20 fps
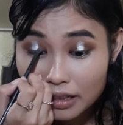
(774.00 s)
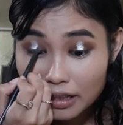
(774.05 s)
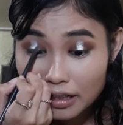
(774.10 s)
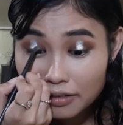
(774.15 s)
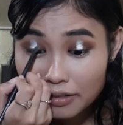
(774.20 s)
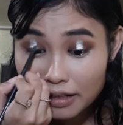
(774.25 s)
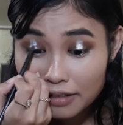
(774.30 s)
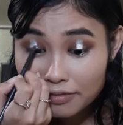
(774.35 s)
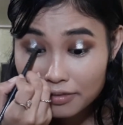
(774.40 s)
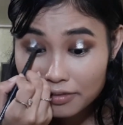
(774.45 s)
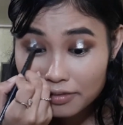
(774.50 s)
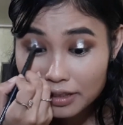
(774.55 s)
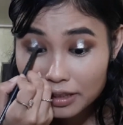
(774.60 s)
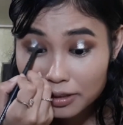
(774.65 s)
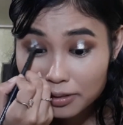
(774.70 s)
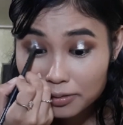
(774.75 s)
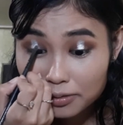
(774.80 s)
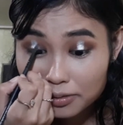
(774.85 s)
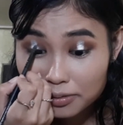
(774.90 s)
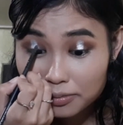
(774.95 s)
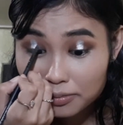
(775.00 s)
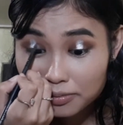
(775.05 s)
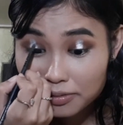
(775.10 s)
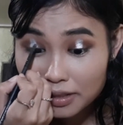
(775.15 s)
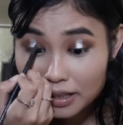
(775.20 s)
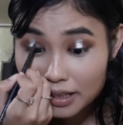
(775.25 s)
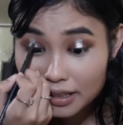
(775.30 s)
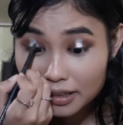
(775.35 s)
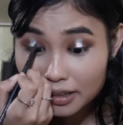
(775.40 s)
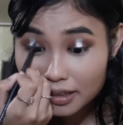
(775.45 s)
However, we don't
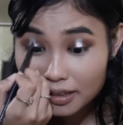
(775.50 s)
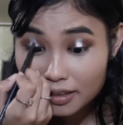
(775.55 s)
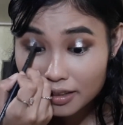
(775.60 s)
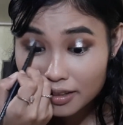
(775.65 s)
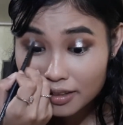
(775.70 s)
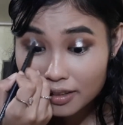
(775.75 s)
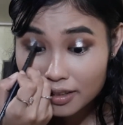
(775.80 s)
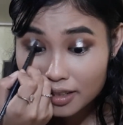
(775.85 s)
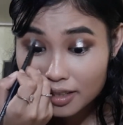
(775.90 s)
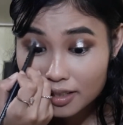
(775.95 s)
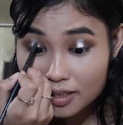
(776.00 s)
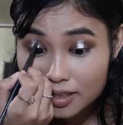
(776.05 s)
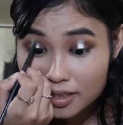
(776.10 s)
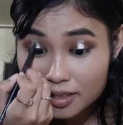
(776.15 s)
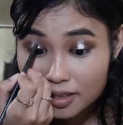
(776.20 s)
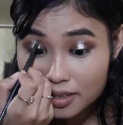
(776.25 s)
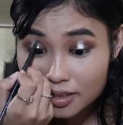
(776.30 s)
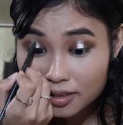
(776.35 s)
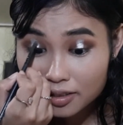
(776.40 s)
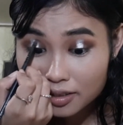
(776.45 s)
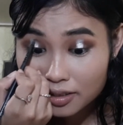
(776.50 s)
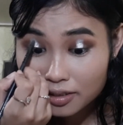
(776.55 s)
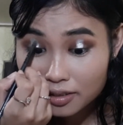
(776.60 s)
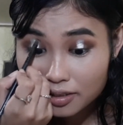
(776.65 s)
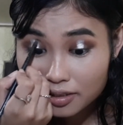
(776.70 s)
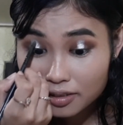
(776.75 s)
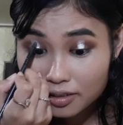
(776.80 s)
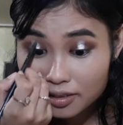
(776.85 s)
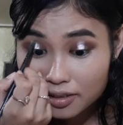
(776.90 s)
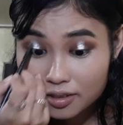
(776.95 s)
want this
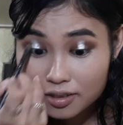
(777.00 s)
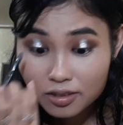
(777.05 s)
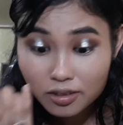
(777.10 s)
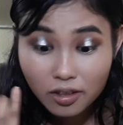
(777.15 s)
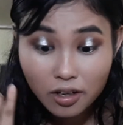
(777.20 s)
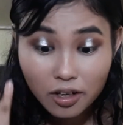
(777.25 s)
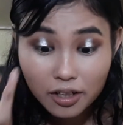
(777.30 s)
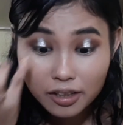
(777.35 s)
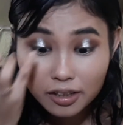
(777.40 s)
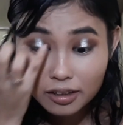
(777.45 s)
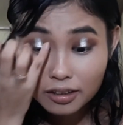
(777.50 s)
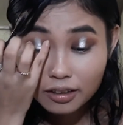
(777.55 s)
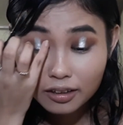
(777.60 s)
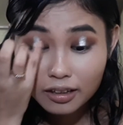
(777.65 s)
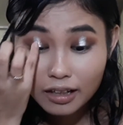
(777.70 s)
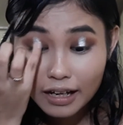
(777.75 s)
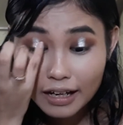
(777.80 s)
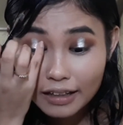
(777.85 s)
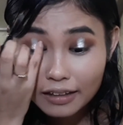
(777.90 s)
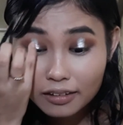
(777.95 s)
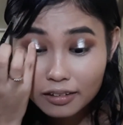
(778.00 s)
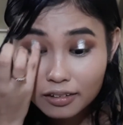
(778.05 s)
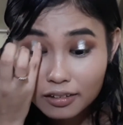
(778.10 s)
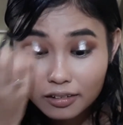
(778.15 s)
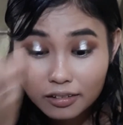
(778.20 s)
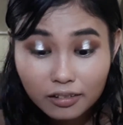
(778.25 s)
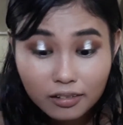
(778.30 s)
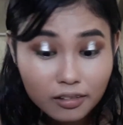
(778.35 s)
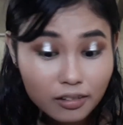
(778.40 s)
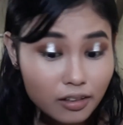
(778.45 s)
stark line
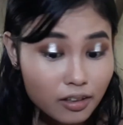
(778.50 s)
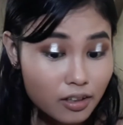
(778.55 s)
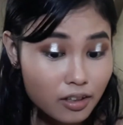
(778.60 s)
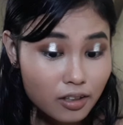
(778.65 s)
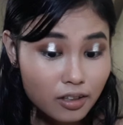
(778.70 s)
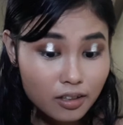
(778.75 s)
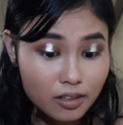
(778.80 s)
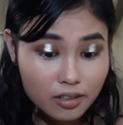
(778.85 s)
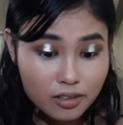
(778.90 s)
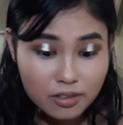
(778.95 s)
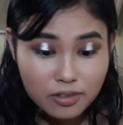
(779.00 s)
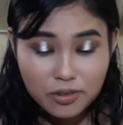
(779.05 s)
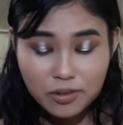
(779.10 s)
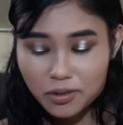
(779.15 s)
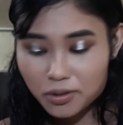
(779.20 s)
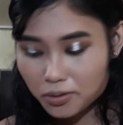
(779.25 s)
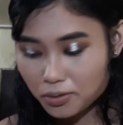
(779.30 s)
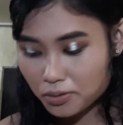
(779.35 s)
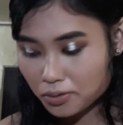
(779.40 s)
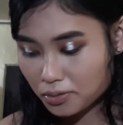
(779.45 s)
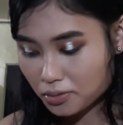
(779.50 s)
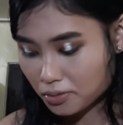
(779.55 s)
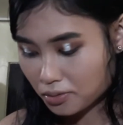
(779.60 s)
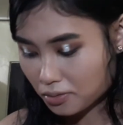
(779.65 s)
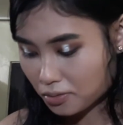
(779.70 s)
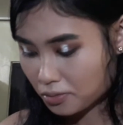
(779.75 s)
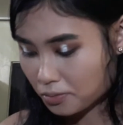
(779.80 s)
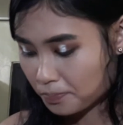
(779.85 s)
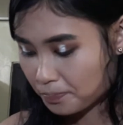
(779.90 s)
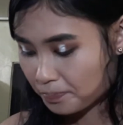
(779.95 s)
to
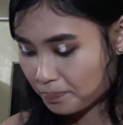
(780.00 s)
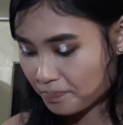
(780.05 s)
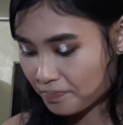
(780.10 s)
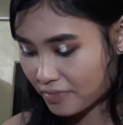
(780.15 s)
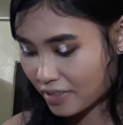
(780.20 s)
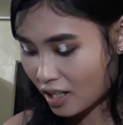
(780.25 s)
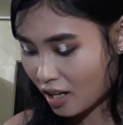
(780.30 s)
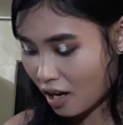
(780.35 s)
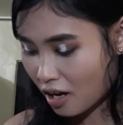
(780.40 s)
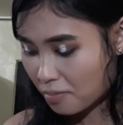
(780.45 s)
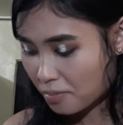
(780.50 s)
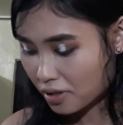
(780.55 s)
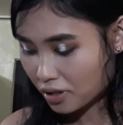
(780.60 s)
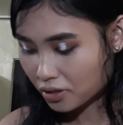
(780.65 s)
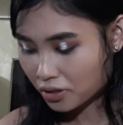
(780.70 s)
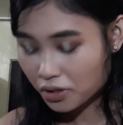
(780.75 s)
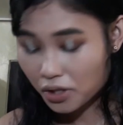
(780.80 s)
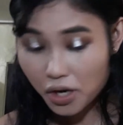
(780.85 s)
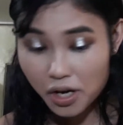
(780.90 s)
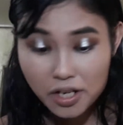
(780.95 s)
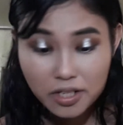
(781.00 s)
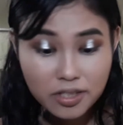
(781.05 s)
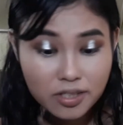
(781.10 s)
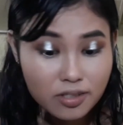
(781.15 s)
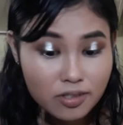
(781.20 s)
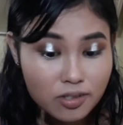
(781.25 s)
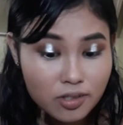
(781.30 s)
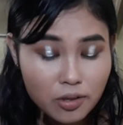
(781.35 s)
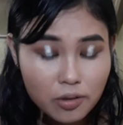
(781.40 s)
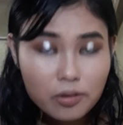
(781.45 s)
come across,
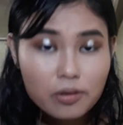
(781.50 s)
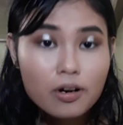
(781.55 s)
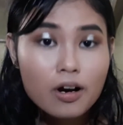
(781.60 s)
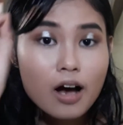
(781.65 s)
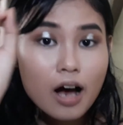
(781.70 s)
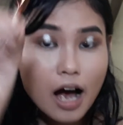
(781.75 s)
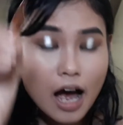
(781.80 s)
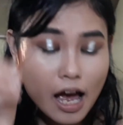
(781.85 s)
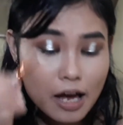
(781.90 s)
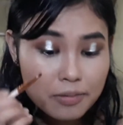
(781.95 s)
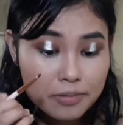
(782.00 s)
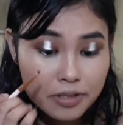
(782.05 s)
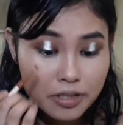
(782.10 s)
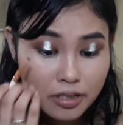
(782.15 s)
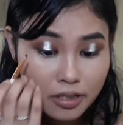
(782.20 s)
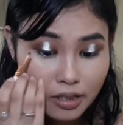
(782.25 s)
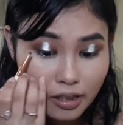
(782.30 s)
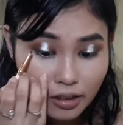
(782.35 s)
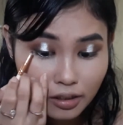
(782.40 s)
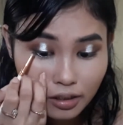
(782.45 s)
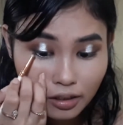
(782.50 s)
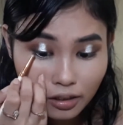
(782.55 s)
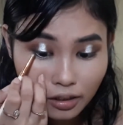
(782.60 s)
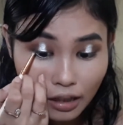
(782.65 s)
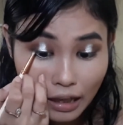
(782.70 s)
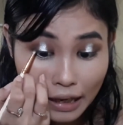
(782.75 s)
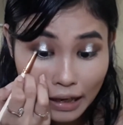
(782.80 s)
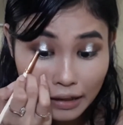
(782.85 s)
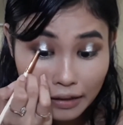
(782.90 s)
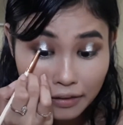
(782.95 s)
so I'm just gonna
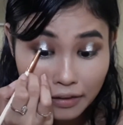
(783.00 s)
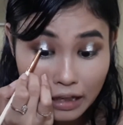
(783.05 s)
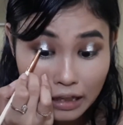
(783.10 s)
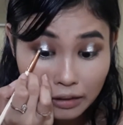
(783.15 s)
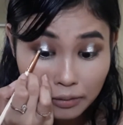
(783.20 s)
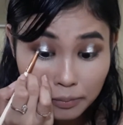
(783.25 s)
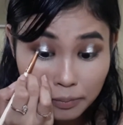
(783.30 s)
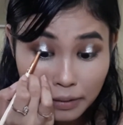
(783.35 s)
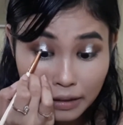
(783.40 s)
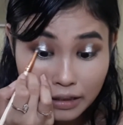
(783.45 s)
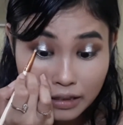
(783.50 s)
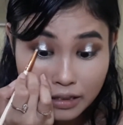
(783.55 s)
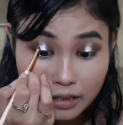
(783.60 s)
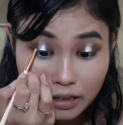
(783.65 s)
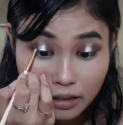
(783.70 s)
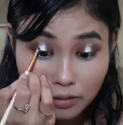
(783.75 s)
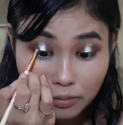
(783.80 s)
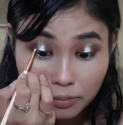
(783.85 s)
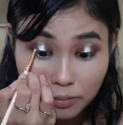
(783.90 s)
take that pencil